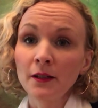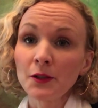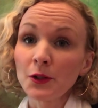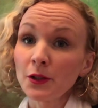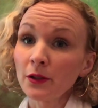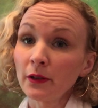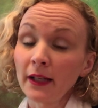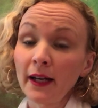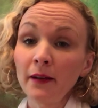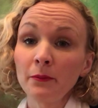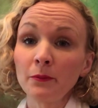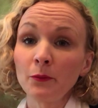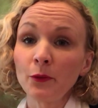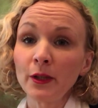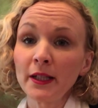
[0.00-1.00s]
So yeah,
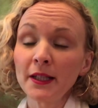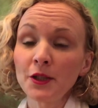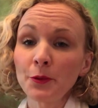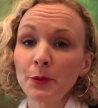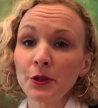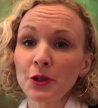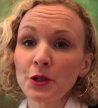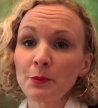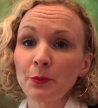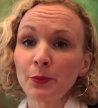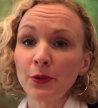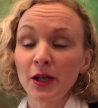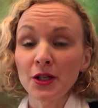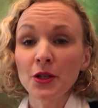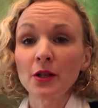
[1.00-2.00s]
we need to push
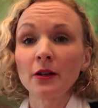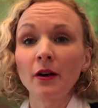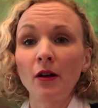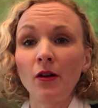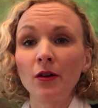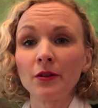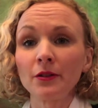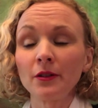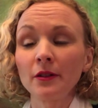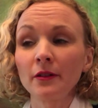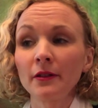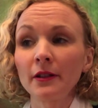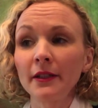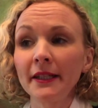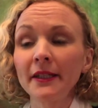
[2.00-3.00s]
pressure on
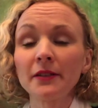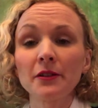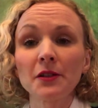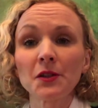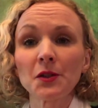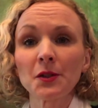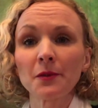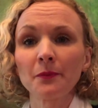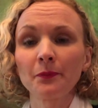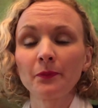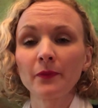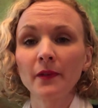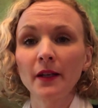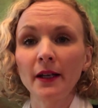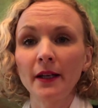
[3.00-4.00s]
the leaders
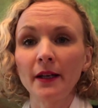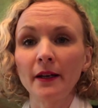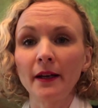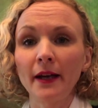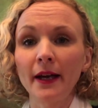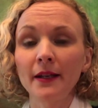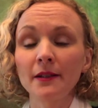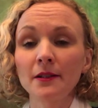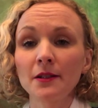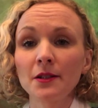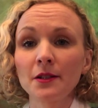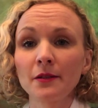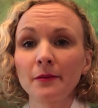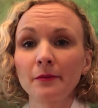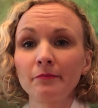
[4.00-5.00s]

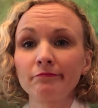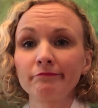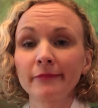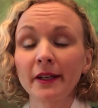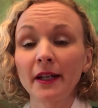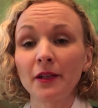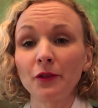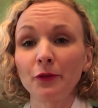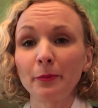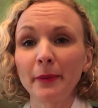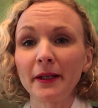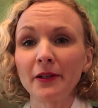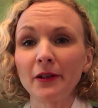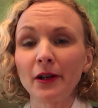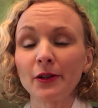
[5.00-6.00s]
and kind of
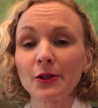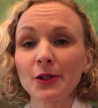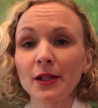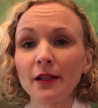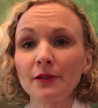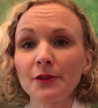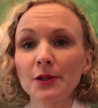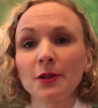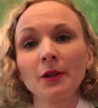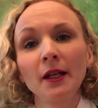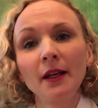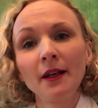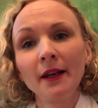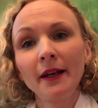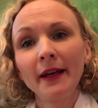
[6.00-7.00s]
better ourselves.
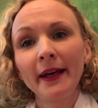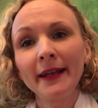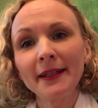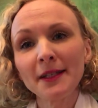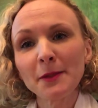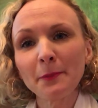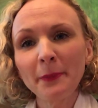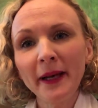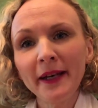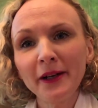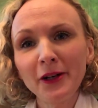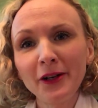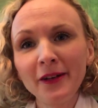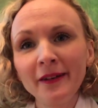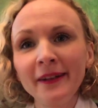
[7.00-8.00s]
And it's
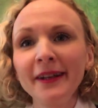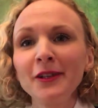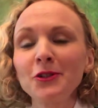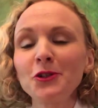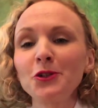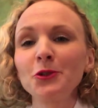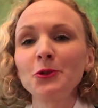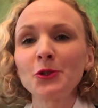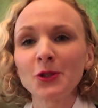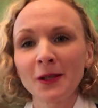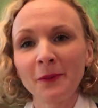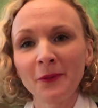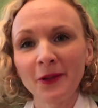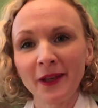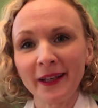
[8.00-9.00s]
better to do
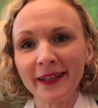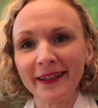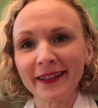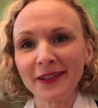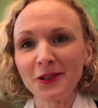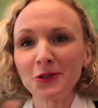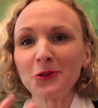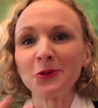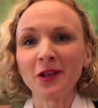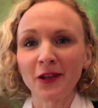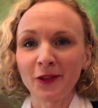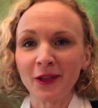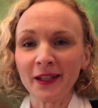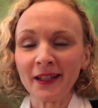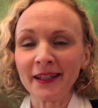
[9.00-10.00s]
something than to do
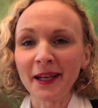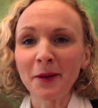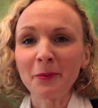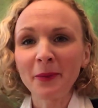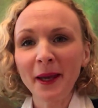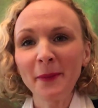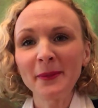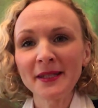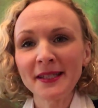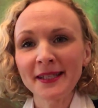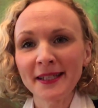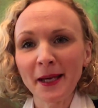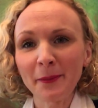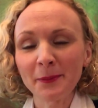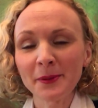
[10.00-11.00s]
nothing. Like baby
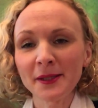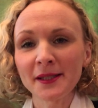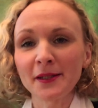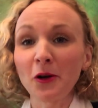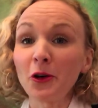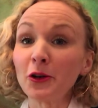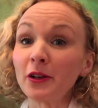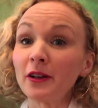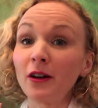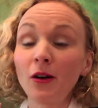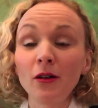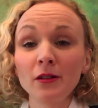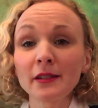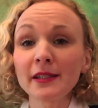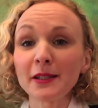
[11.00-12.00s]
steps are
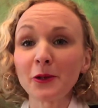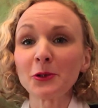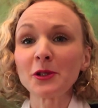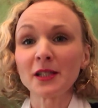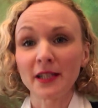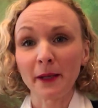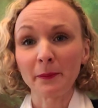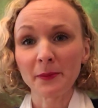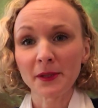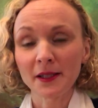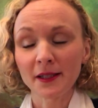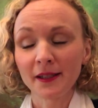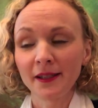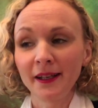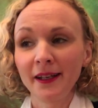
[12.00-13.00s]
also steps.